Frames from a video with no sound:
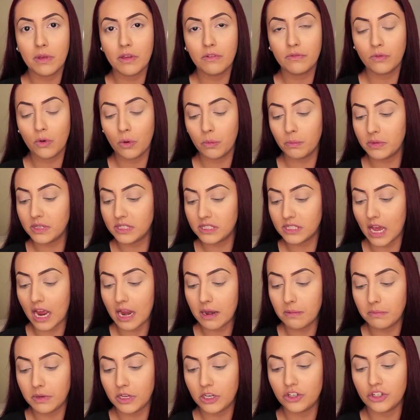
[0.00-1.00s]
my phone
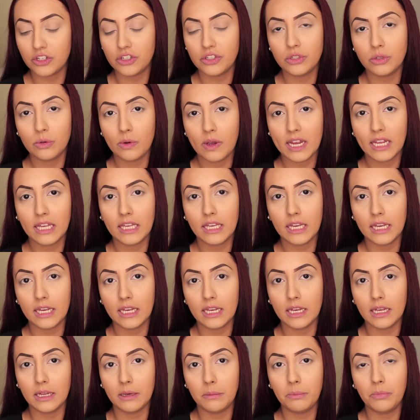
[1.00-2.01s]
beside me just so I
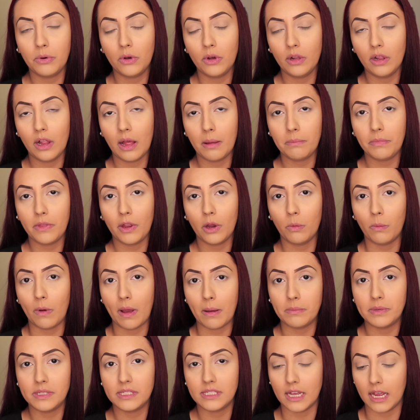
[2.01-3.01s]
could pull up their
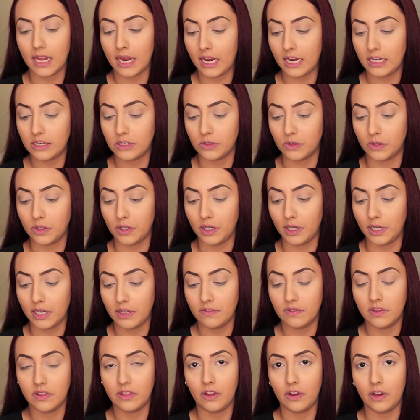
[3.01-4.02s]
website or
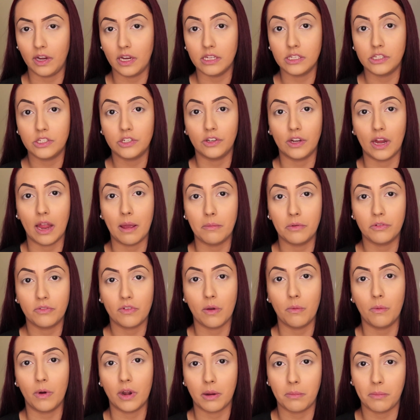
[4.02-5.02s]
even their Instagram if
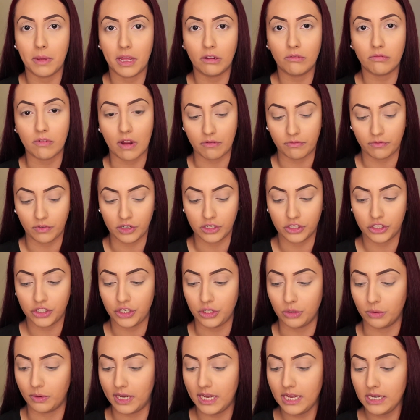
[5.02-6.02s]
I want to make reference
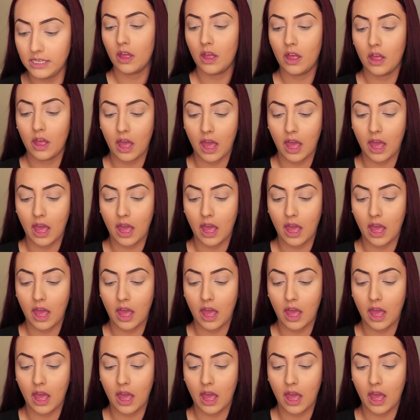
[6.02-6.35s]
to it.